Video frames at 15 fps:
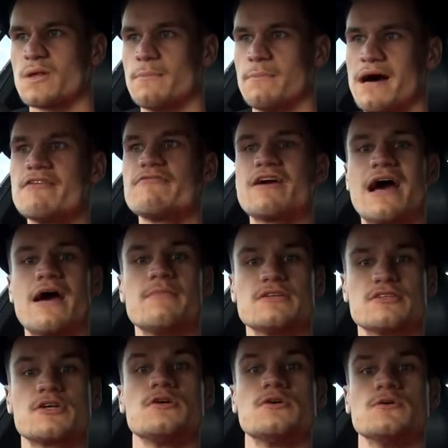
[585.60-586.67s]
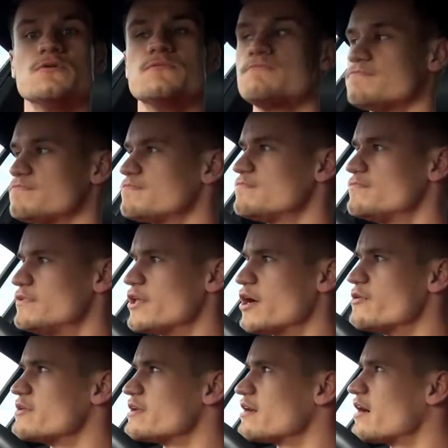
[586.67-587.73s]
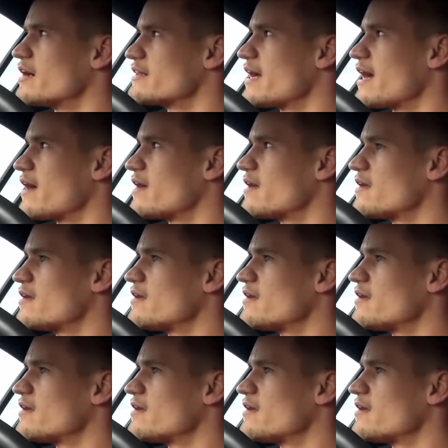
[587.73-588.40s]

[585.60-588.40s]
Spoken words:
Mouth cam is cool, no denying that.